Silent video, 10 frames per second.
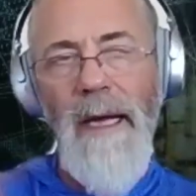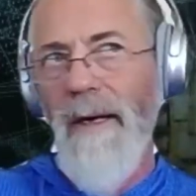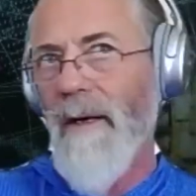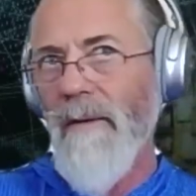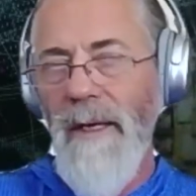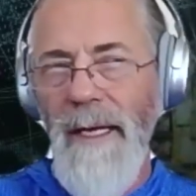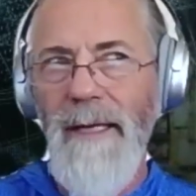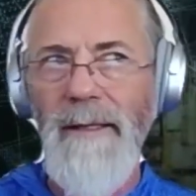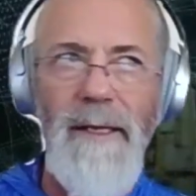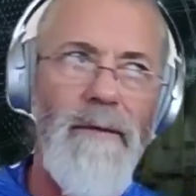I don't know,
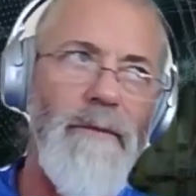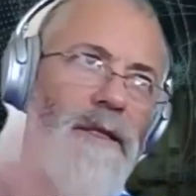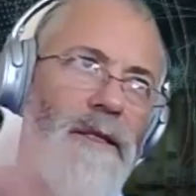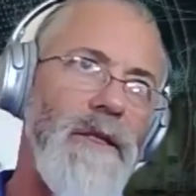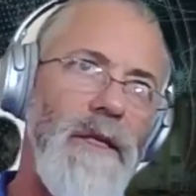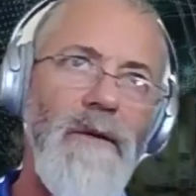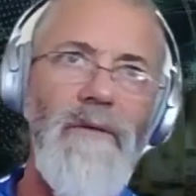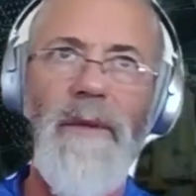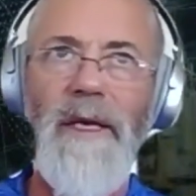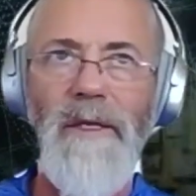content, messaging,
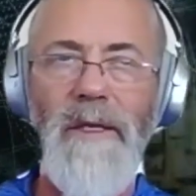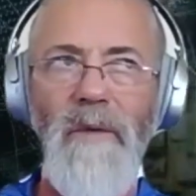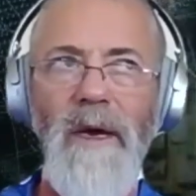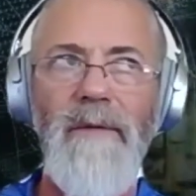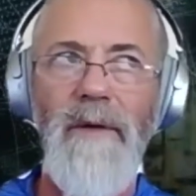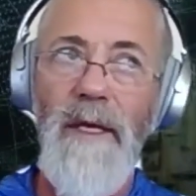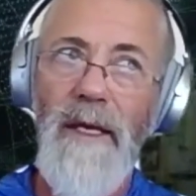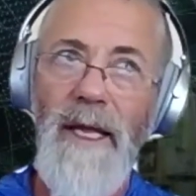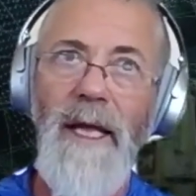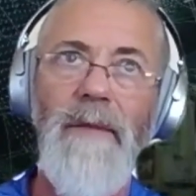information, whatever that
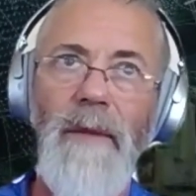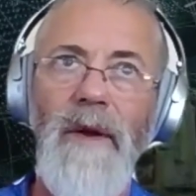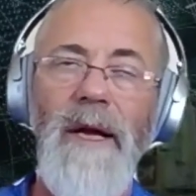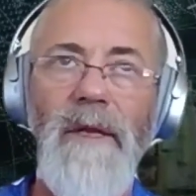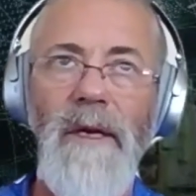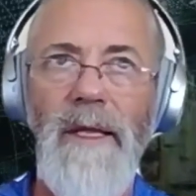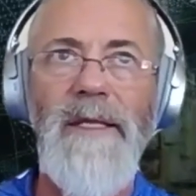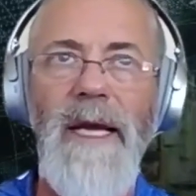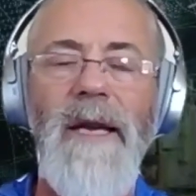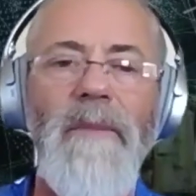can be put out there. And
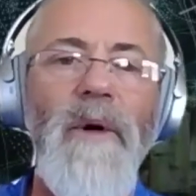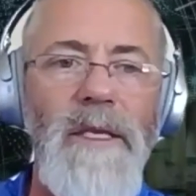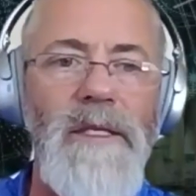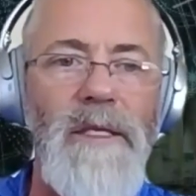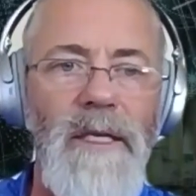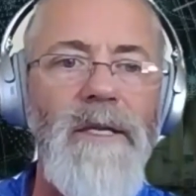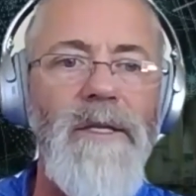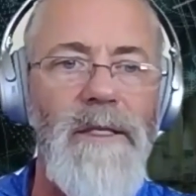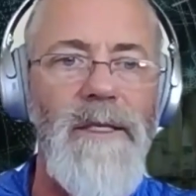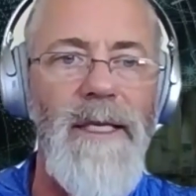that's kind of the point of these
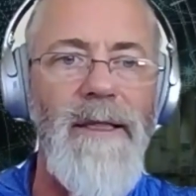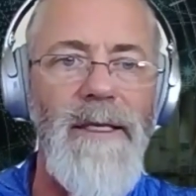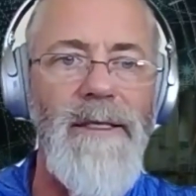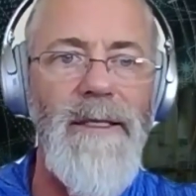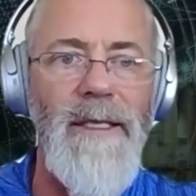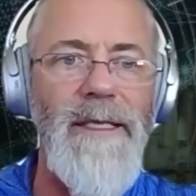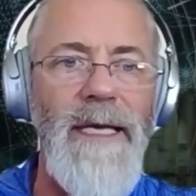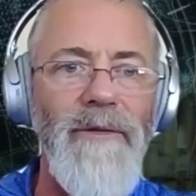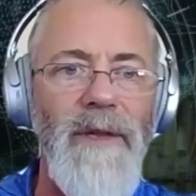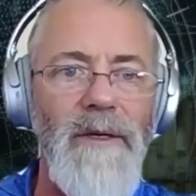discussions to get these this
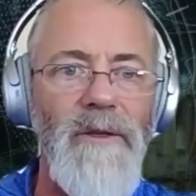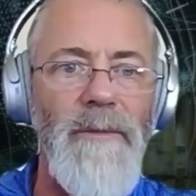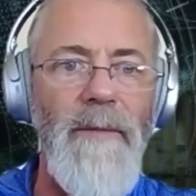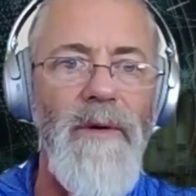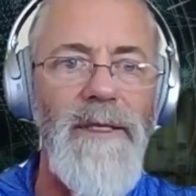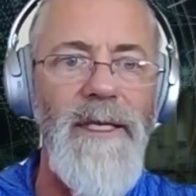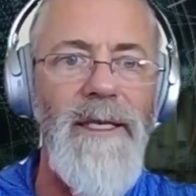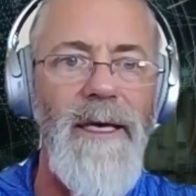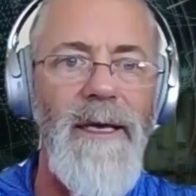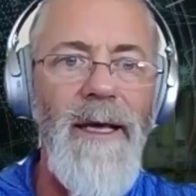out there so people can
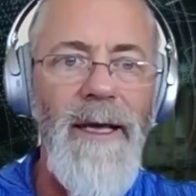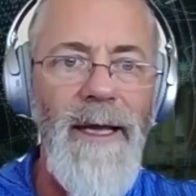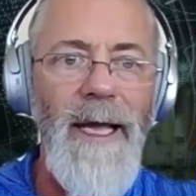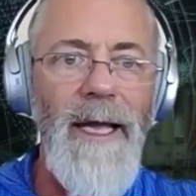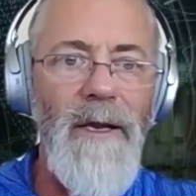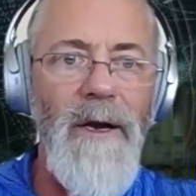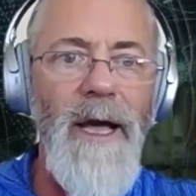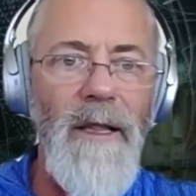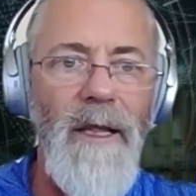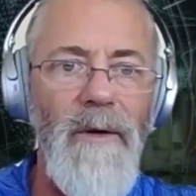see that, hey, you're
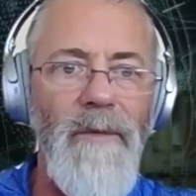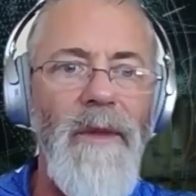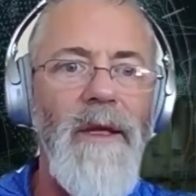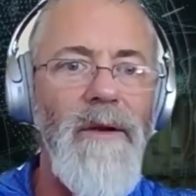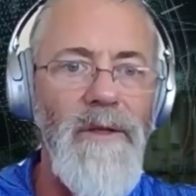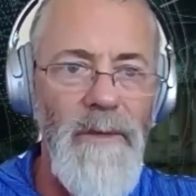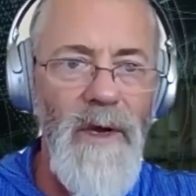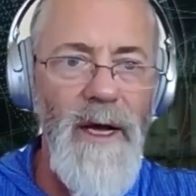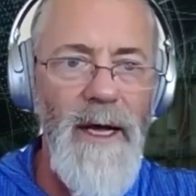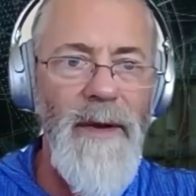not alone. There's some
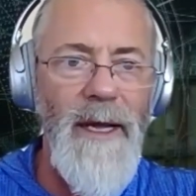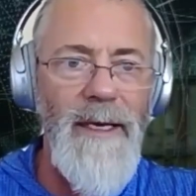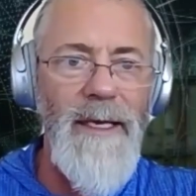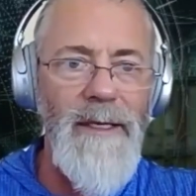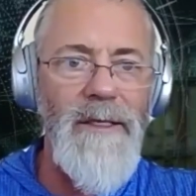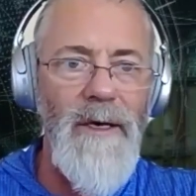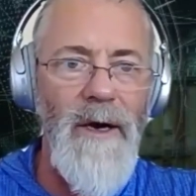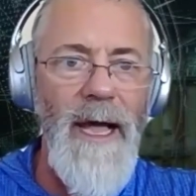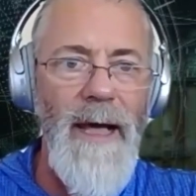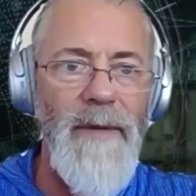common ideas that
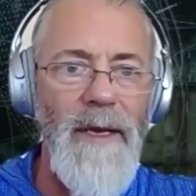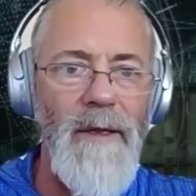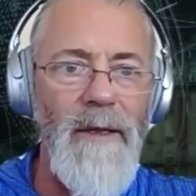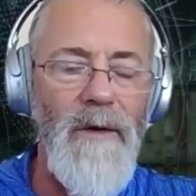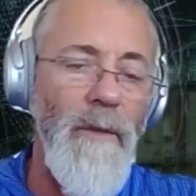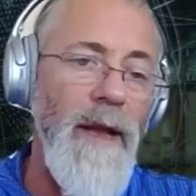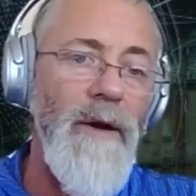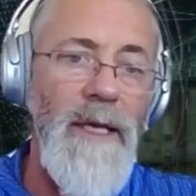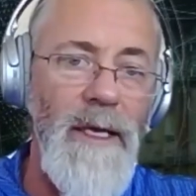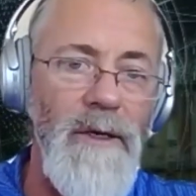are happening, no
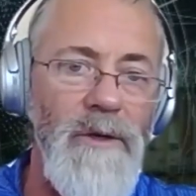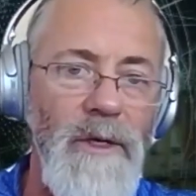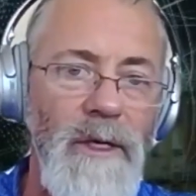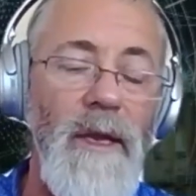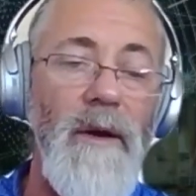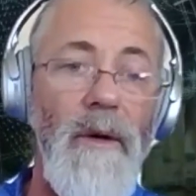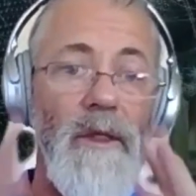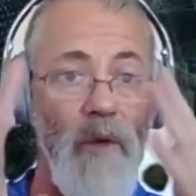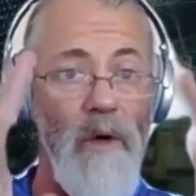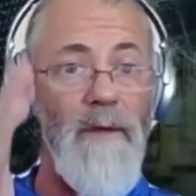matter the industry, you know,
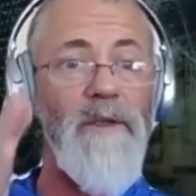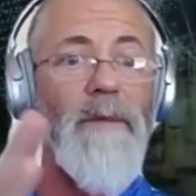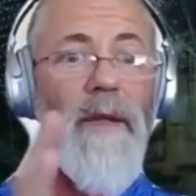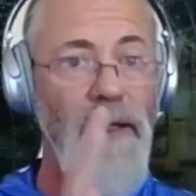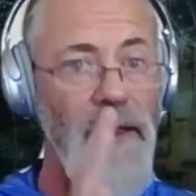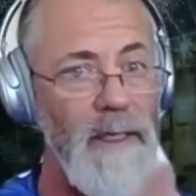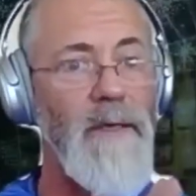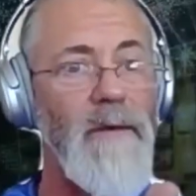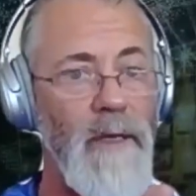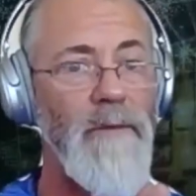in the role of supply
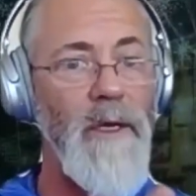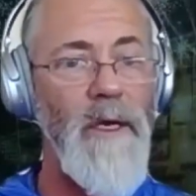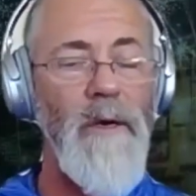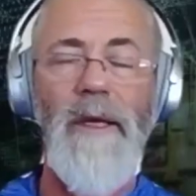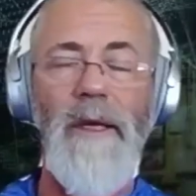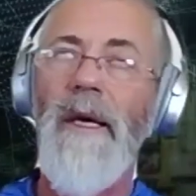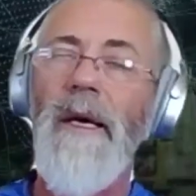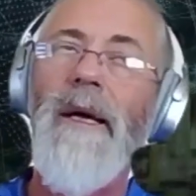chain and, and procurement.